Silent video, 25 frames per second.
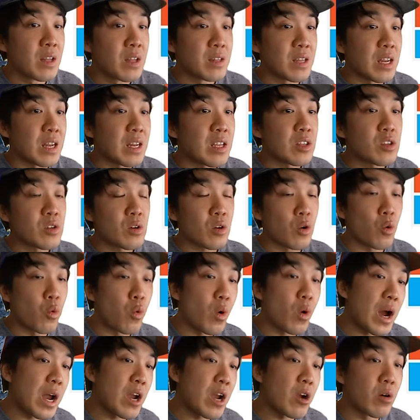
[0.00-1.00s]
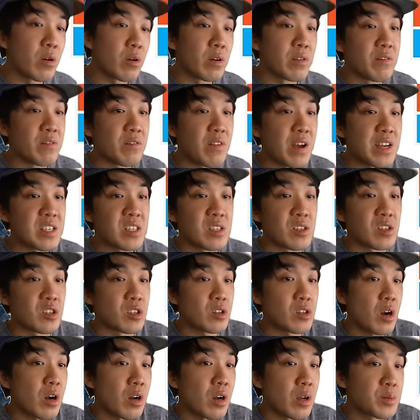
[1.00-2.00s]
they need to acquire or invest in
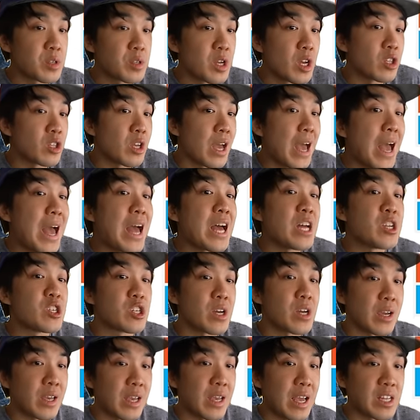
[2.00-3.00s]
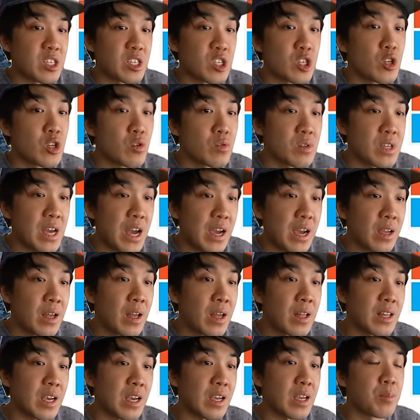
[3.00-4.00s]
startups to hedge against new tech
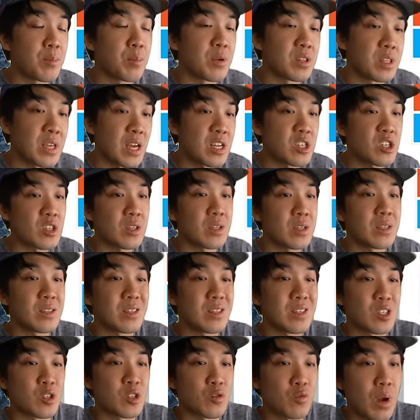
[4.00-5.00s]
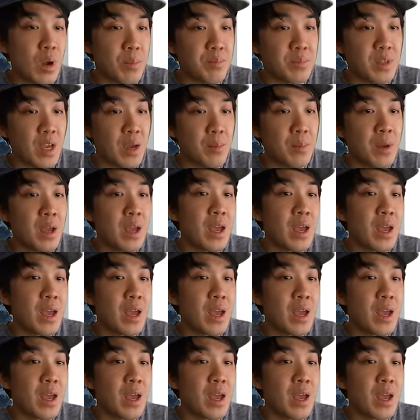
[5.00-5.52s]
that can potentially disrupt them